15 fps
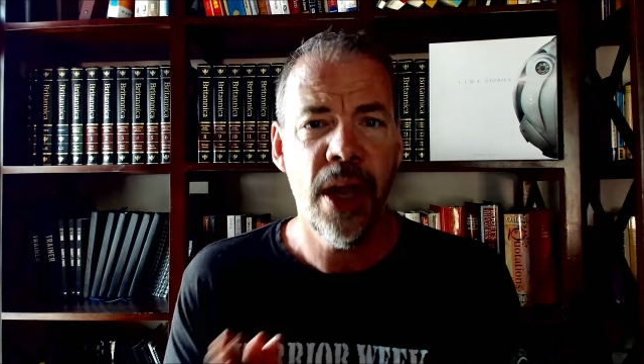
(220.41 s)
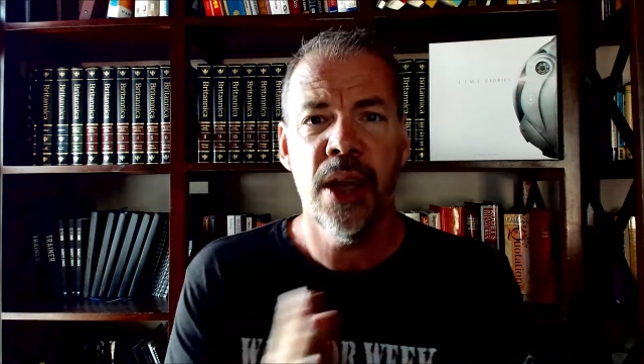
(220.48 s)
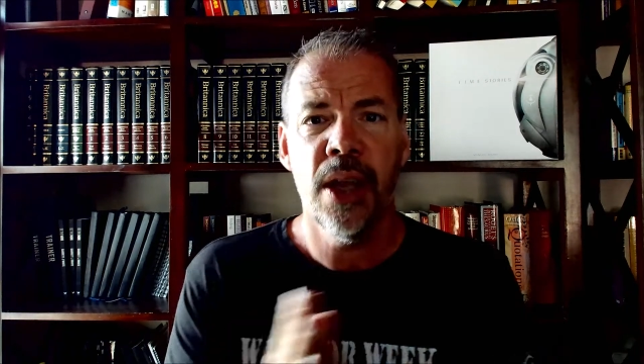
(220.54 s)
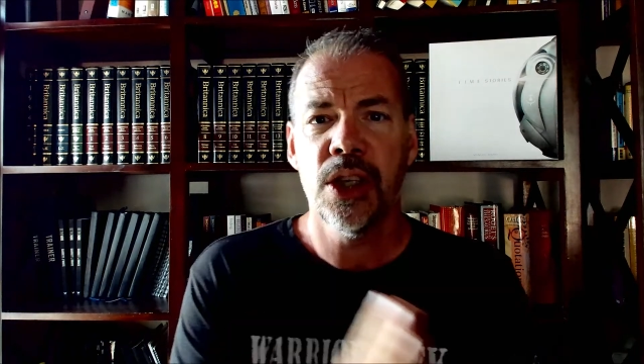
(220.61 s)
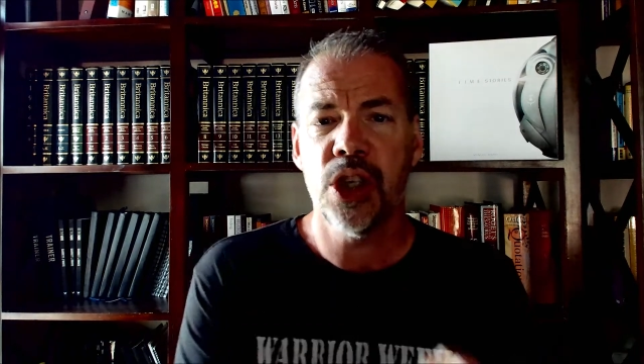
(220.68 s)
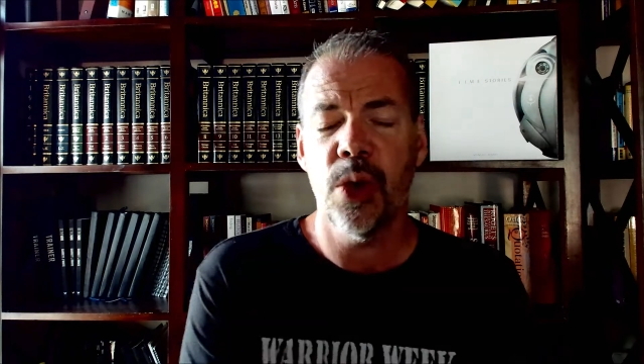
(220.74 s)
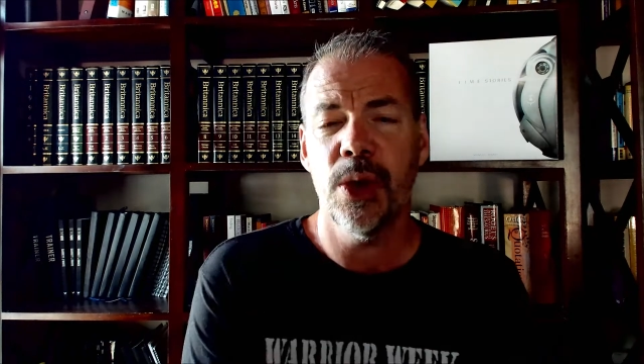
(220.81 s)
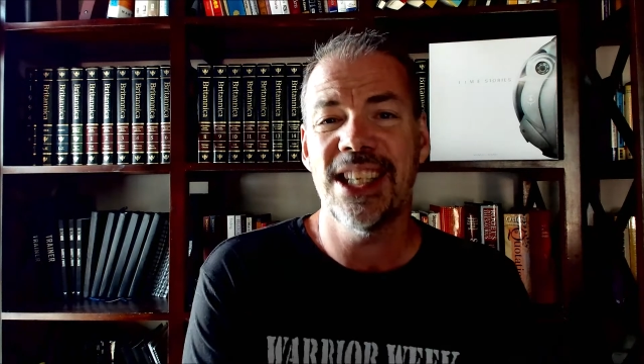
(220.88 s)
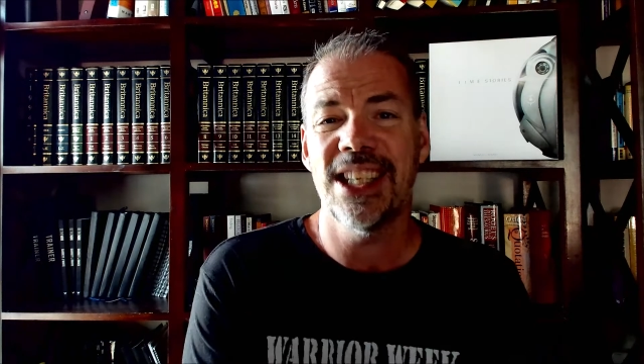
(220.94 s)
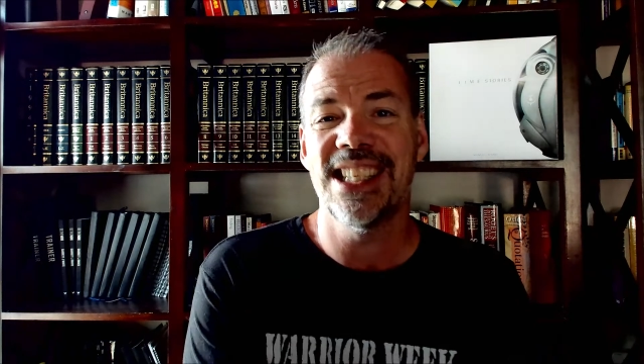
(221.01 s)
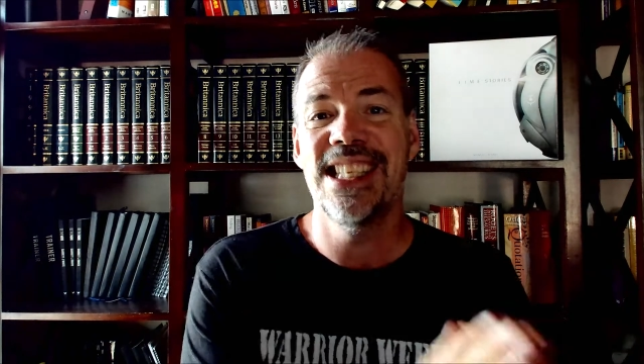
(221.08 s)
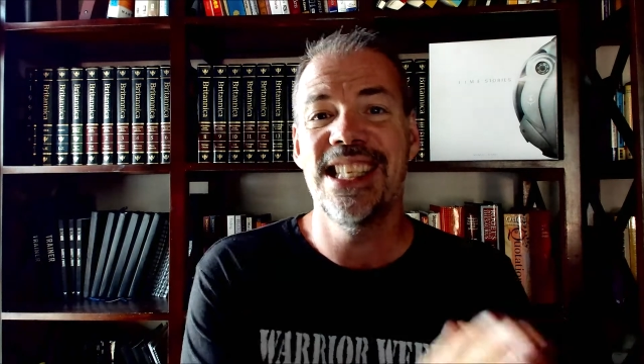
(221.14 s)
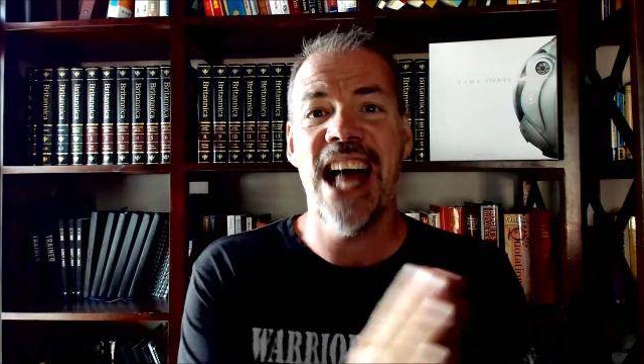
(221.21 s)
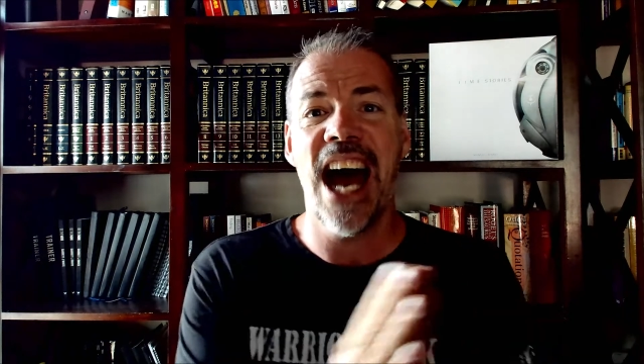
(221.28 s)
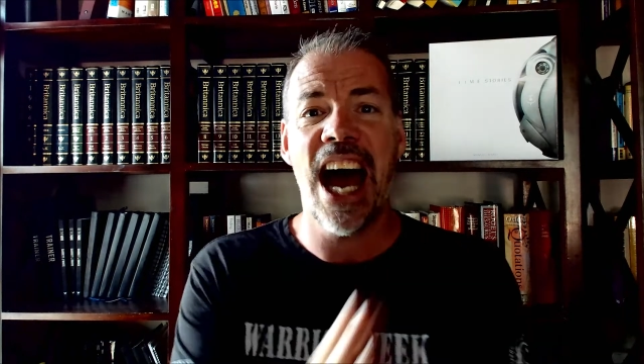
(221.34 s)
so it is
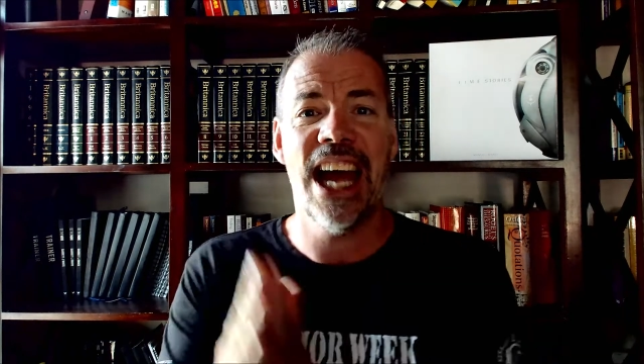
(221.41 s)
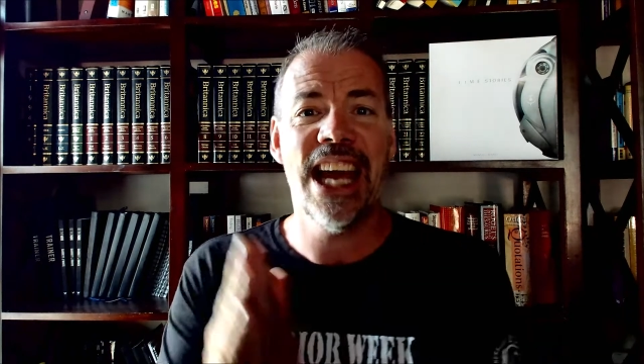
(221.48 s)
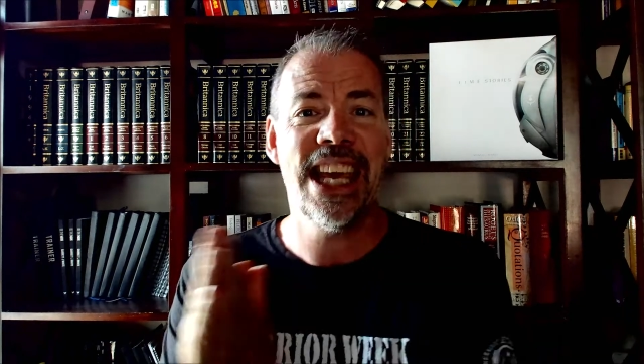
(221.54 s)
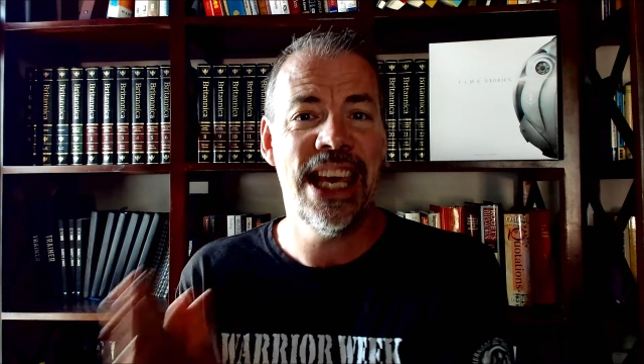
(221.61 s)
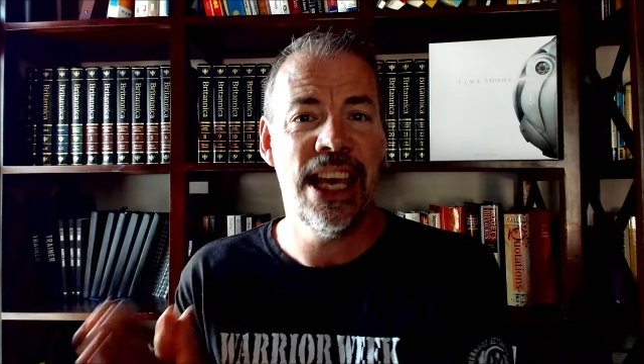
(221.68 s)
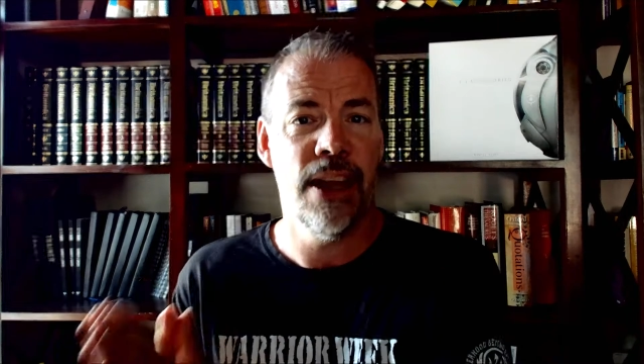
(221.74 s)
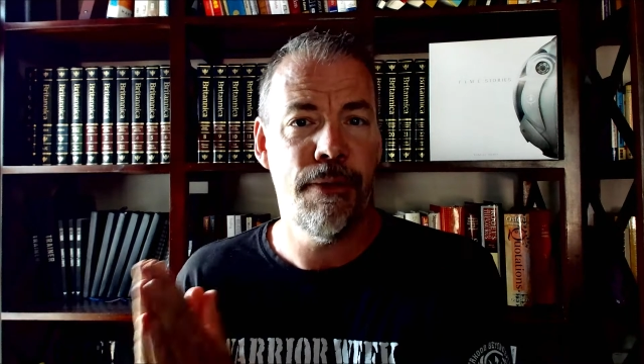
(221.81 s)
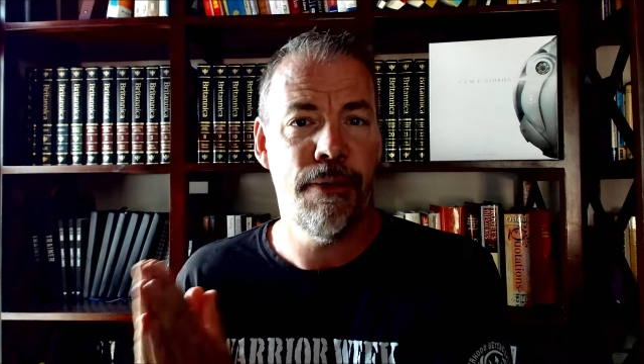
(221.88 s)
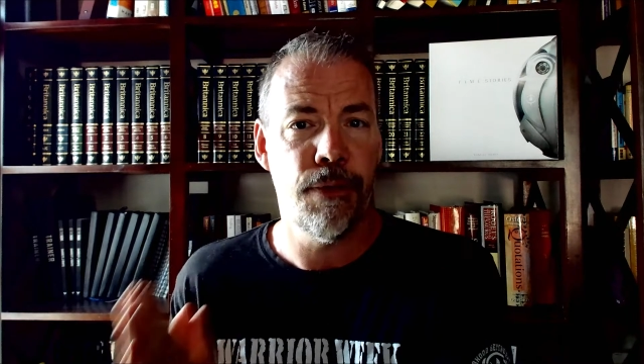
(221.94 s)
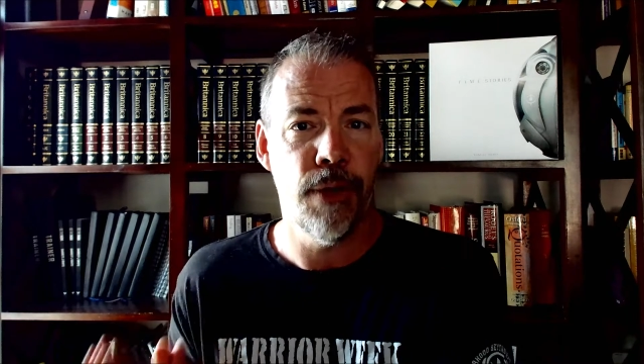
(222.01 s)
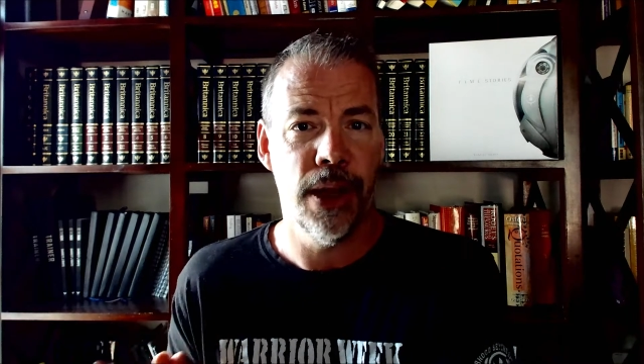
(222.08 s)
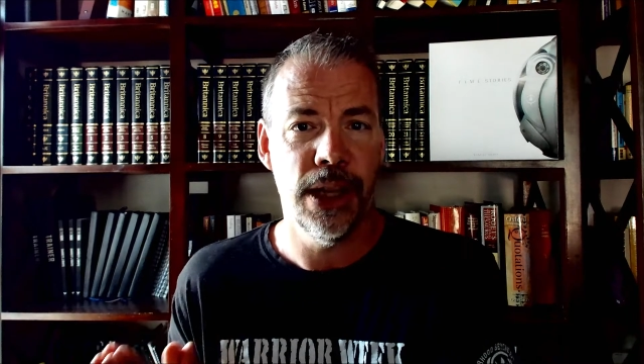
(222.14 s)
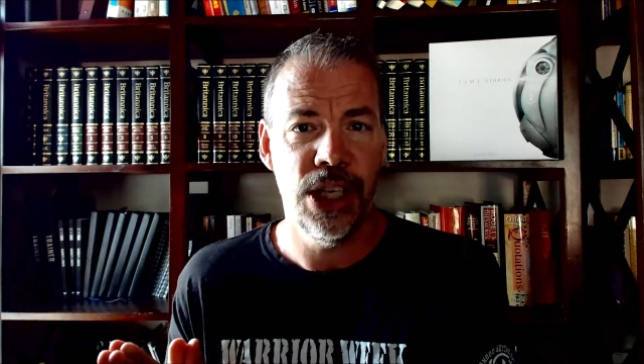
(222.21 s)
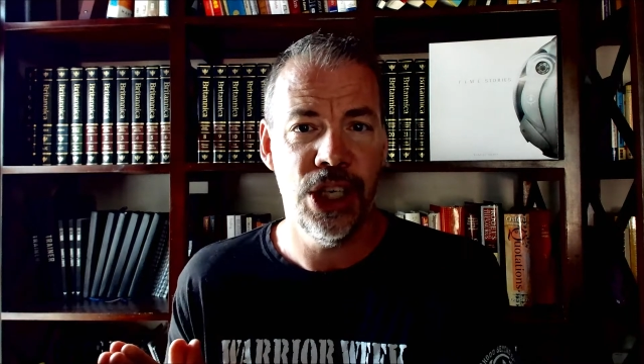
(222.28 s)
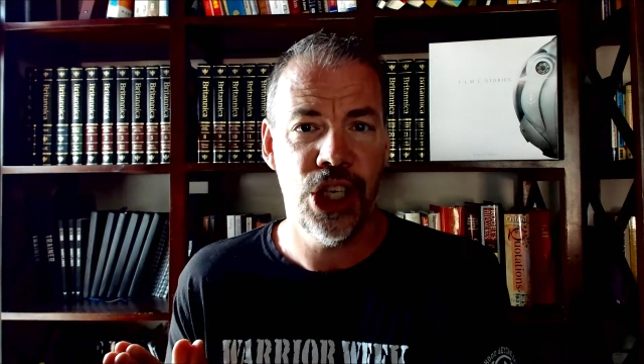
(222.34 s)
not a
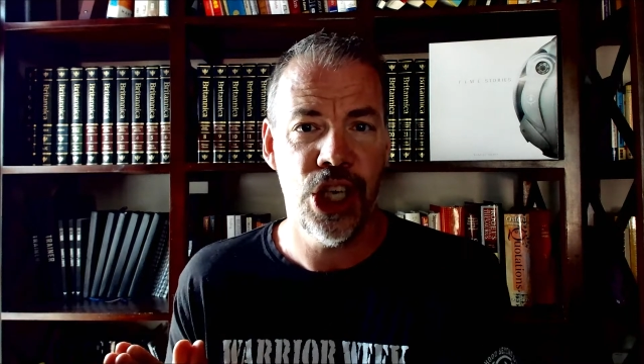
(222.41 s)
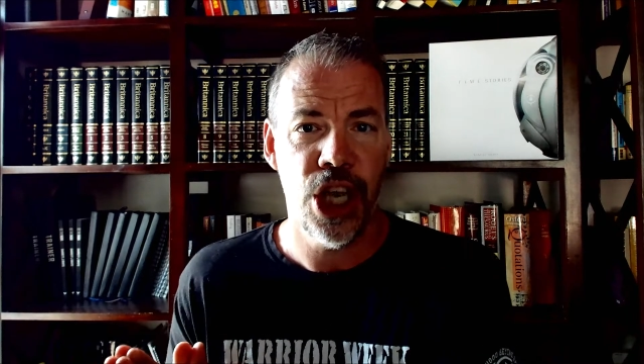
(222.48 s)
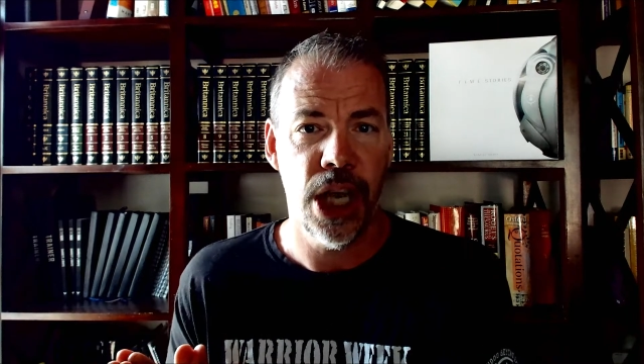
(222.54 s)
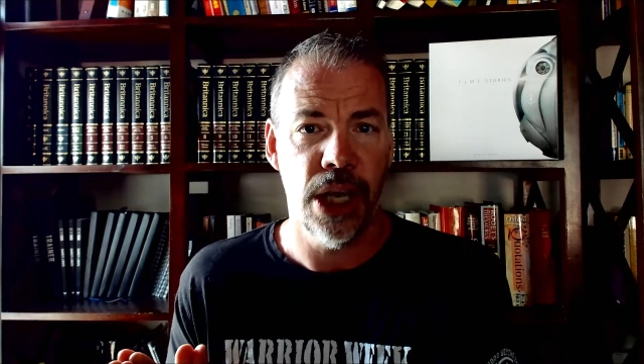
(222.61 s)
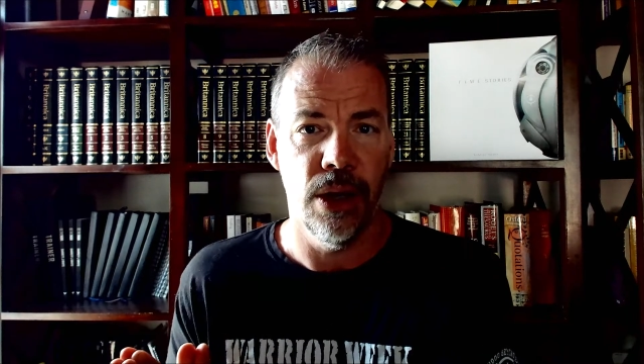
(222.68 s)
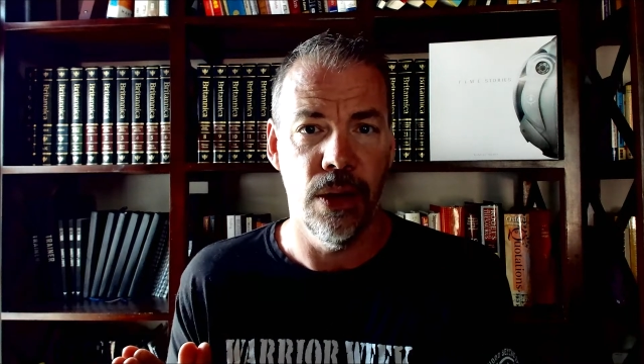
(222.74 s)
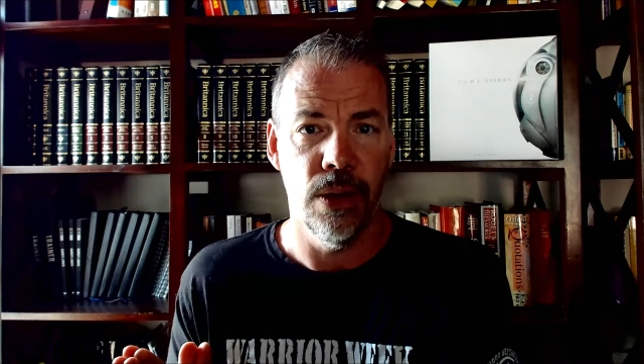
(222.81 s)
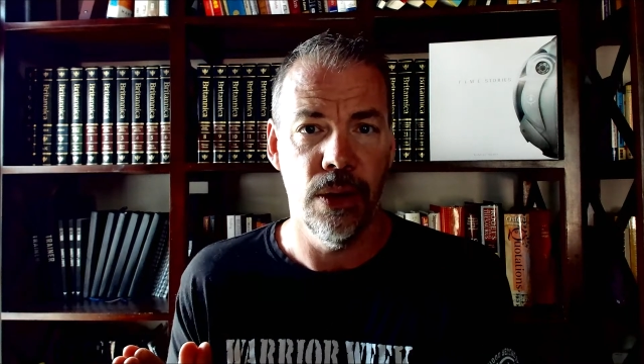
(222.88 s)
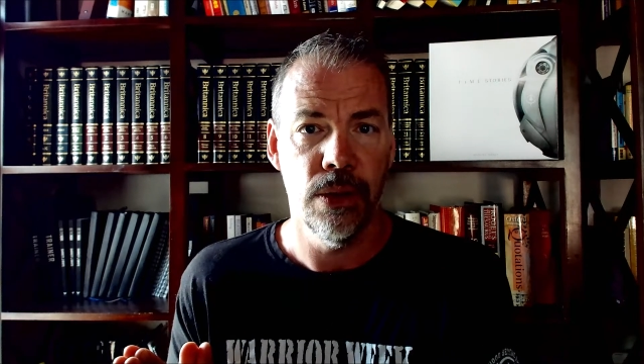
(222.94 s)
kid-friendly channel.